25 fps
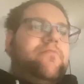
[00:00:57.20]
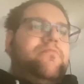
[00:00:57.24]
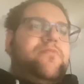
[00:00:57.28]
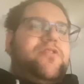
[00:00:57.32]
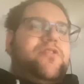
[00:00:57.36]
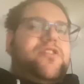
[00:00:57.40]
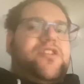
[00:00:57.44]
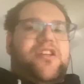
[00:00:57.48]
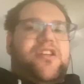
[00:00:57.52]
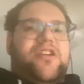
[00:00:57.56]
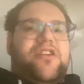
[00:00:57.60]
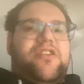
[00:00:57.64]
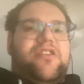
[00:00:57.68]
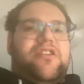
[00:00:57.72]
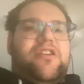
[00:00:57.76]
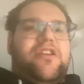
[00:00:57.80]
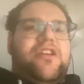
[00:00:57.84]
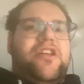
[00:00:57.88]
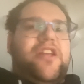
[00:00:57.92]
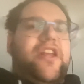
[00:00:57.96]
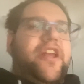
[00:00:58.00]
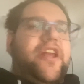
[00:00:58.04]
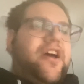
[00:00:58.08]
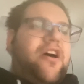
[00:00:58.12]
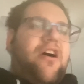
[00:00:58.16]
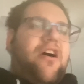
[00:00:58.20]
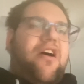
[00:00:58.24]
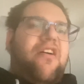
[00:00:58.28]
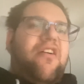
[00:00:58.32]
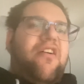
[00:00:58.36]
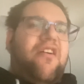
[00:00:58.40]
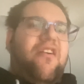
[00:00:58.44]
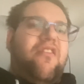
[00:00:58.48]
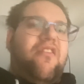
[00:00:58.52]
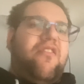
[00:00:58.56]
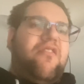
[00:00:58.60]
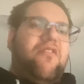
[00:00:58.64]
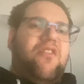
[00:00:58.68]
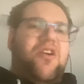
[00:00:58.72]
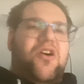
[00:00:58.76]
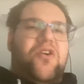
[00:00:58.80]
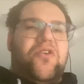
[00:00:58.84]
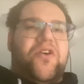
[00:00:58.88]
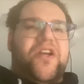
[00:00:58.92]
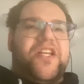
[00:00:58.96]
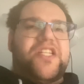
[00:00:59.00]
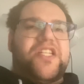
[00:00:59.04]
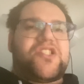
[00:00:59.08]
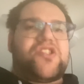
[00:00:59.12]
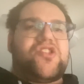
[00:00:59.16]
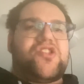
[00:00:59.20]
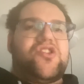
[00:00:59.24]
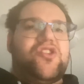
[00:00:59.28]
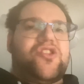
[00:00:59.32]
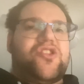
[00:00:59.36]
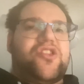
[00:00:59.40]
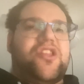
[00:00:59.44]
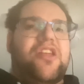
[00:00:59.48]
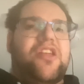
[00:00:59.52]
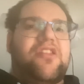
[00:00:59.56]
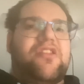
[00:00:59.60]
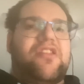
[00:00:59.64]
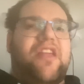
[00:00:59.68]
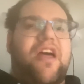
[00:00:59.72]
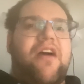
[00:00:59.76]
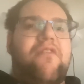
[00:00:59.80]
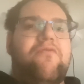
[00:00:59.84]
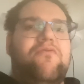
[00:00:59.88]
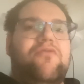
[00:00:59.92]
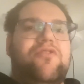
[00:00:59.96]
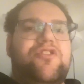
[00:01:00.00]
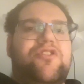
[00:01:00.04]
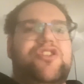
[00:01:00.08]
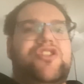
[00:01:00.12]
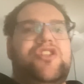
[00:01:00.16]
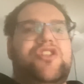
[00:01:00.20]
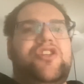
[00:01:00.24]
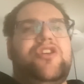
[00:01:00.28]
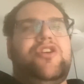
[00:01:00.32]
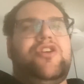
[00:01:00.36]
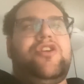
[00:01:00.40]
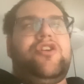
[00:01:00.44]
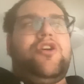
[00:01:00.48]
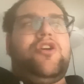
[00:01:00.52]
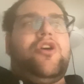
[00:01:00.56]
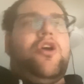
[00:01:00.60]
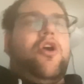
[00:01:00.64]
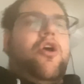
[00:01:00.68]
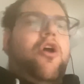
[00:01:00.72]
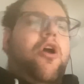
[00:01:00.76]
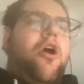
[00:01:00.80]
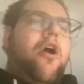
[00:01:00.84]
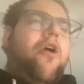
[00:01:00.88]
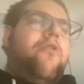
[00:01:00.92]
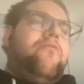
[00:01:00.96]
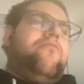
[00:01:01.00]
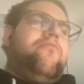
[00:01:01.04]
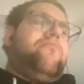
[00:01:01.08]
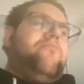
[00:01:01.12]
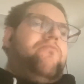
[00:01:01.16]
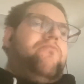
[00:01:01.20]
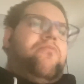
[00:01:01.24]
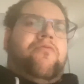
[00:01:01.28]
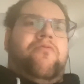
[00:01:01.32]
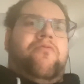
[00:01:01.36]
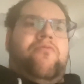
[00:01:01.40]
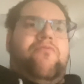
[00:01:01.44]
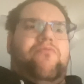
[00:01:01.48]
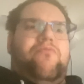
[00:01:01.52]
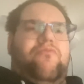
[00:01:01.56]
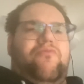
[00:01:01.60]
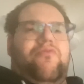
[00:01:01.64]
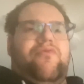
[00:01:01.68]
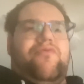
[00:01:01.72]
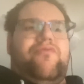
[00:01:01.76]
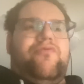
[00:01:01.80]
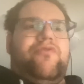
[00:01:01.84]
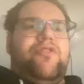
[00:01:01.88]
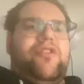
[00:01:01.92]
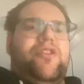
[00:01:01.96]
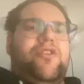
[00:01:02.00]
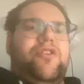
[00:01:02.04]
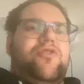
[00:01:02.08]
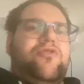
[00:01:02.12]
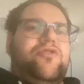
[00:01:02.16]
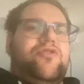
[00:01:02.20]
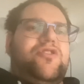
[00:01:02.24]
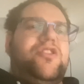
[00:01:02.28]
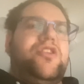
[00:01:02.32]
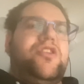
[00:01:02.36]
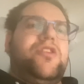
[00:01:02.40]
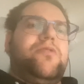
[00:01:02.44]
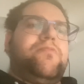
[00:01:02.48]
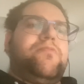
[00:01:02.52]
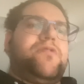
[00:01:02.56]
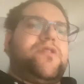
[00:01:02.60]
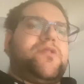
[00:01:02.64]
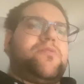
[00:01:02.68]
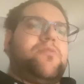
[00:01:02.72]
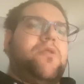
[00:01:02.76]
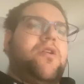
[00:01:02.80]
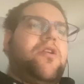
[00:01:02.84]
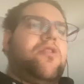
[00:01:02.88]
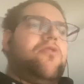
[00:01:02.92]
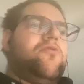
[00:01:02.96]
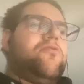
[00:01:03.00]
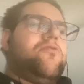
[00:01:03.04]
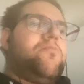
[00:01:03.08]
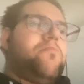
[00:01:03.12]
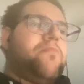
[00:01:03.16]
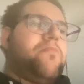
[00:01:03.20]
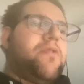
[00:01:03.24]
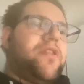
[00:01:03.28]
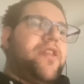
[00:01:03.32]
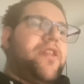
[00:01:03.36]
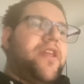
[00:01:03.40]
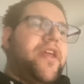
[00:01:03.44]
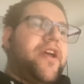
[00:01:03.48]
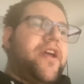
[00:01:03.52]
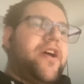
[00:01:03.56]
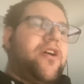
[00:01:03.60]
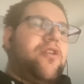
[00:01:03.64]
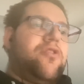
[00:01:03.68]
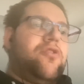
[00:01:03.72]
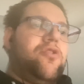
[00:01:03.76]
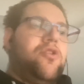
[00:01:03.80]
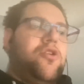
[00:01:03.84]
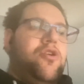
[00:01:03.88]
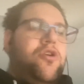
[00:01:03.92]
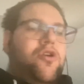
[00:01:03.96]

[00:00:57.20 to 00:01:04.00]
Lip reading: So yeah, I always thought that was a really good tip as well. But now